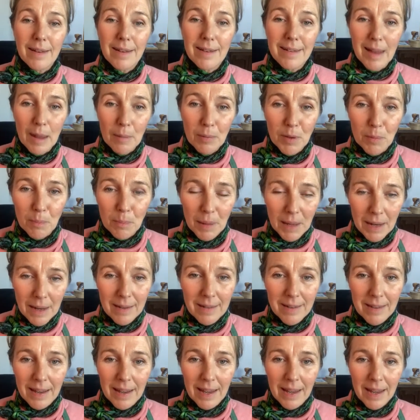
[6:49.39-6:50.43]

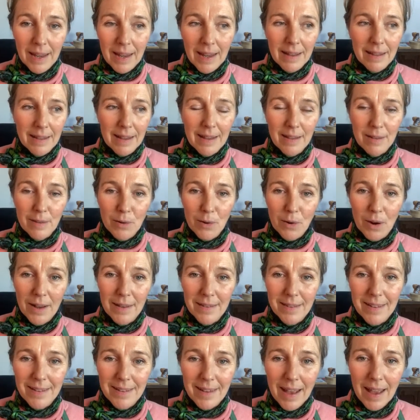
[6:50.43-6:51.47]
adaptability in these
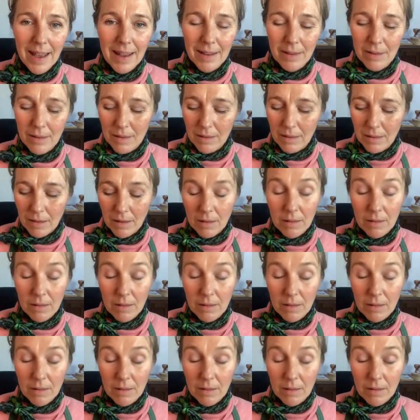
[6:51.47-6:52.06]
crazy days?